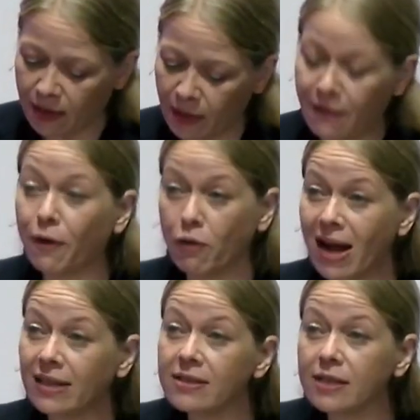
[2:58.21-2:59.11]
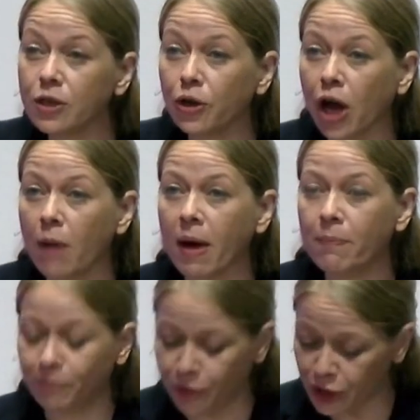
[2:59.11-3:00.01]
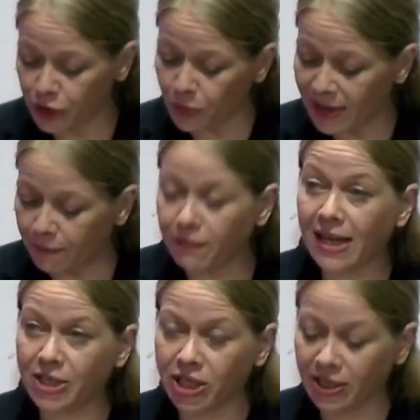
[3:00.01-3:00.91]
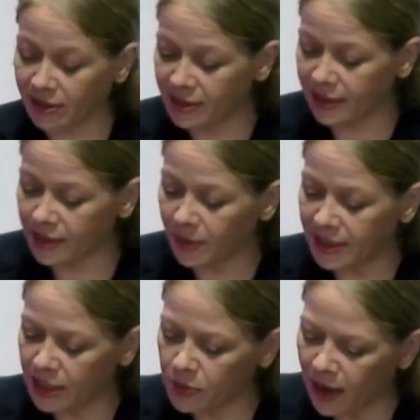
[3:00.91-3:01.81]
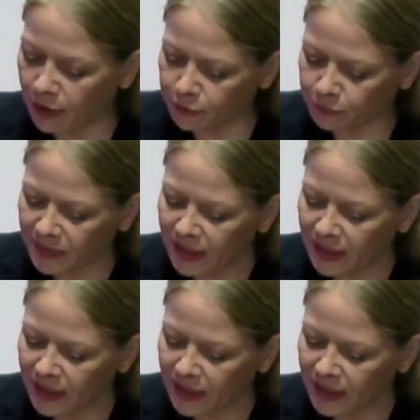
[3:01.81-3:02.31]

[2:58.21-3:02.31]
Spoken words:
if our rents had gone up just with inflation since 2012.